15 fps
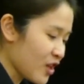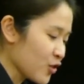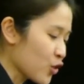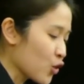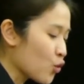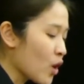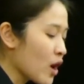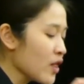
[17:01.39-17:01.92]

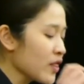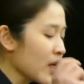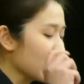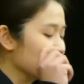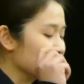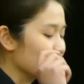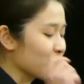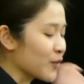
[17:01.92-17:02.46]
the one that
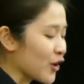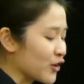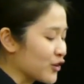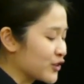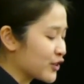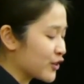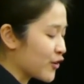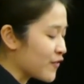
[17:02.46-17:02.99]
is the
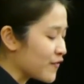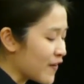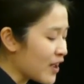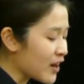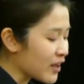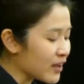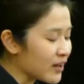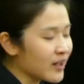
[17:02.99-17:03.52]
most
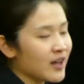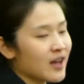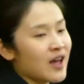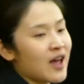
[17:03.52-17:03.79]
coveted